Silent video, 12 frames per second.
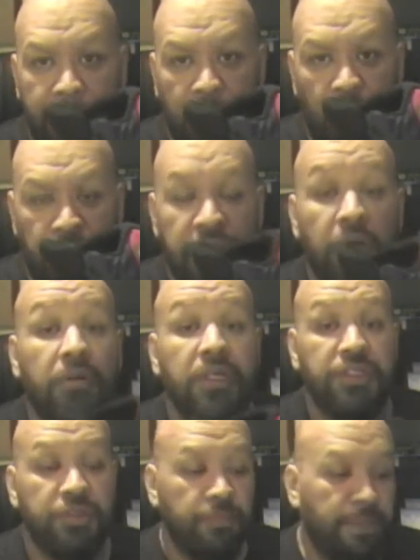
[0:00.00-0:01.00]
were the
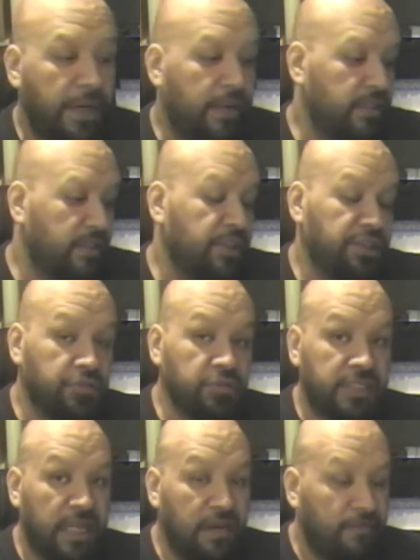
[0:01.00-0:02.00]
only two pairs of
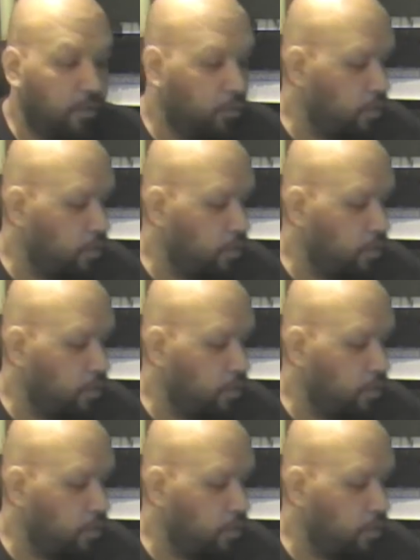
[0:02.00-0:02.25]
shoes that I ever